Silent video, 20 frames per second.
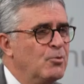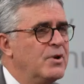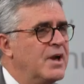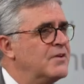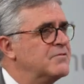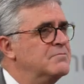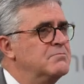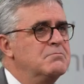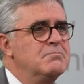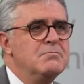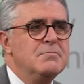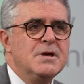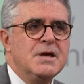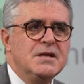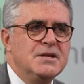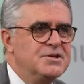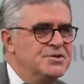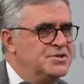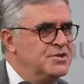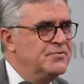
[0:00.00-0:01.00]
We have
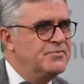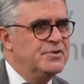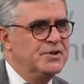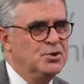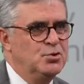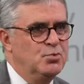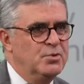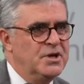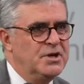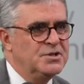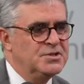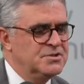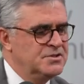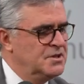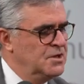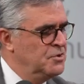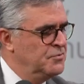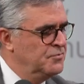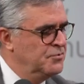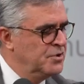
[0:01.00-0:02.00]
many different ways
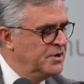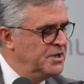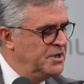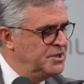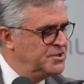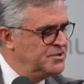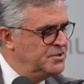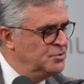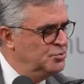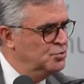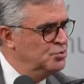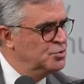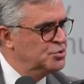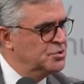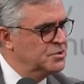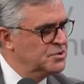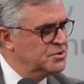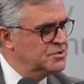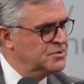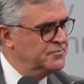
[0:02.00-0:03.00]
for
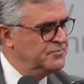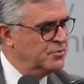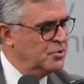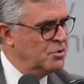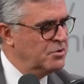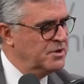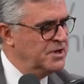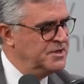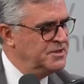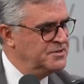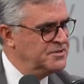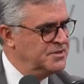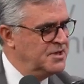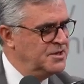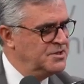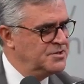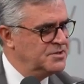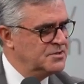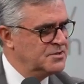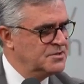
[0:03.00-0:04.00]
institutions, for
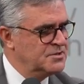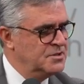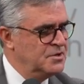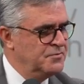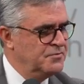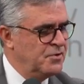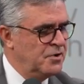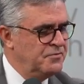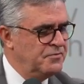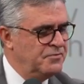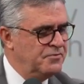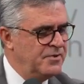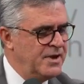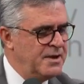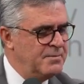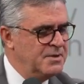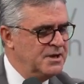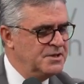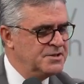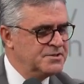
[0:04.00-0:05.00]
organizations, for
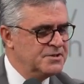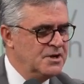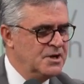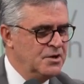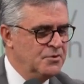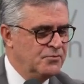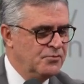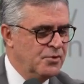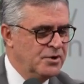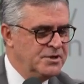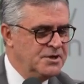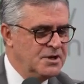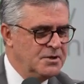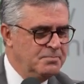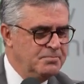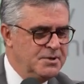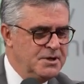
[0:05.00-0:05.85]
families, for young